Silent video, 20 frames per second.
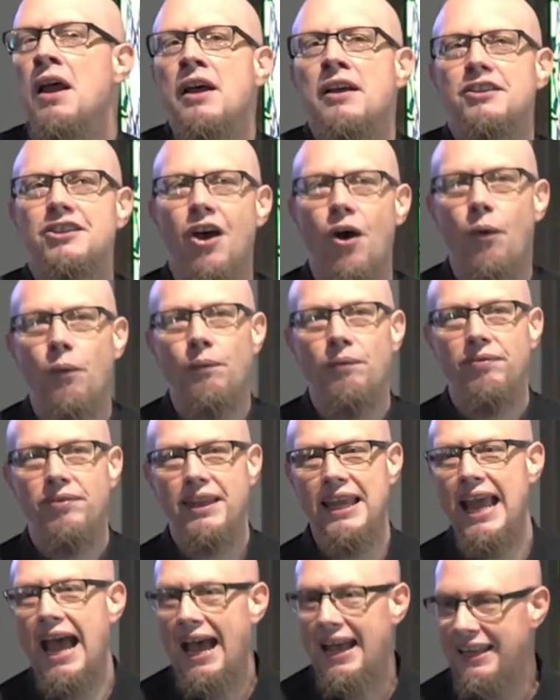So
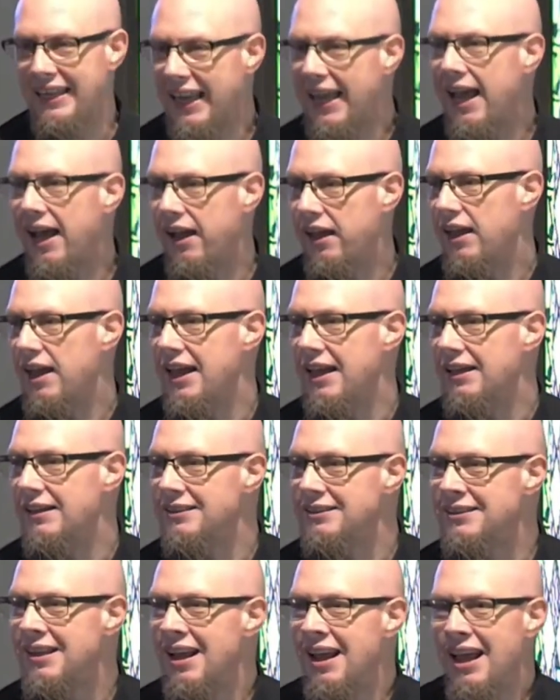the idea
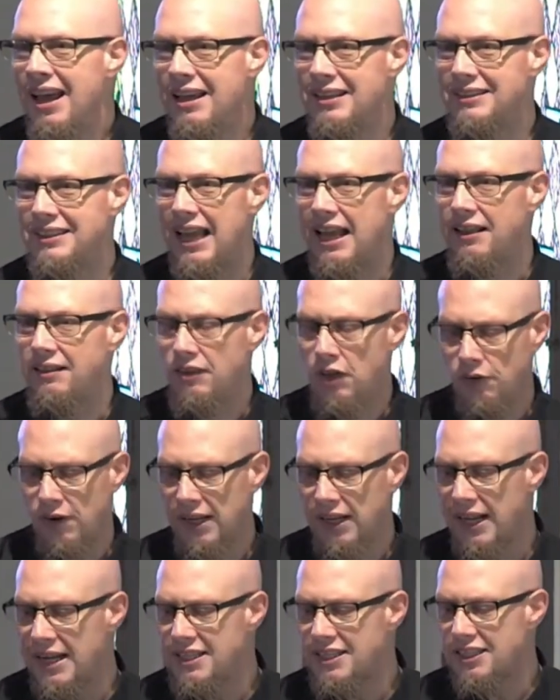is that the
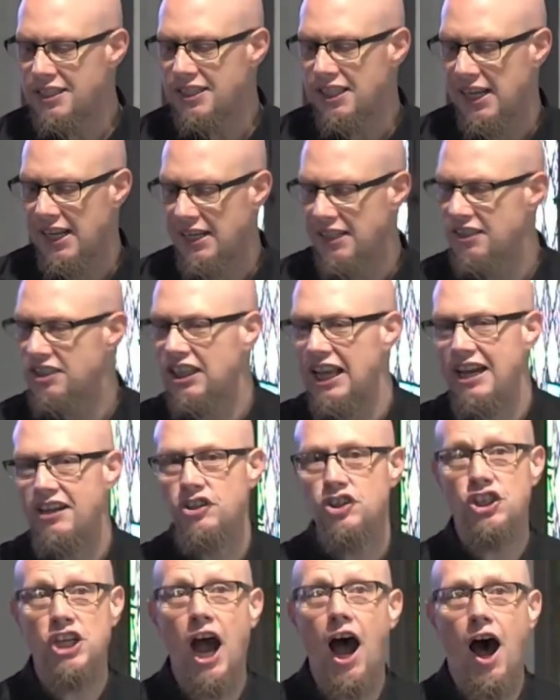religious leaders, their
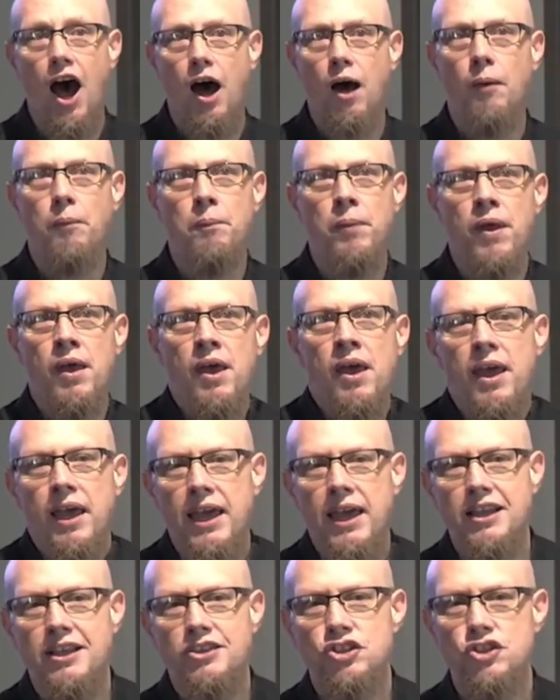job
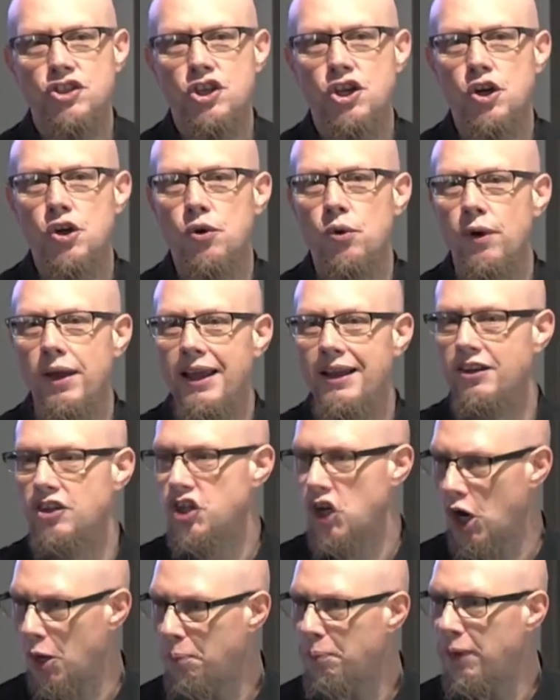is to
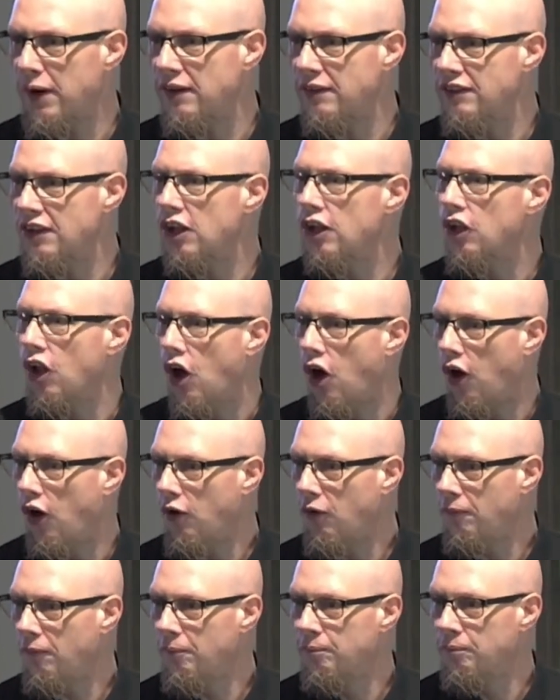interpret the law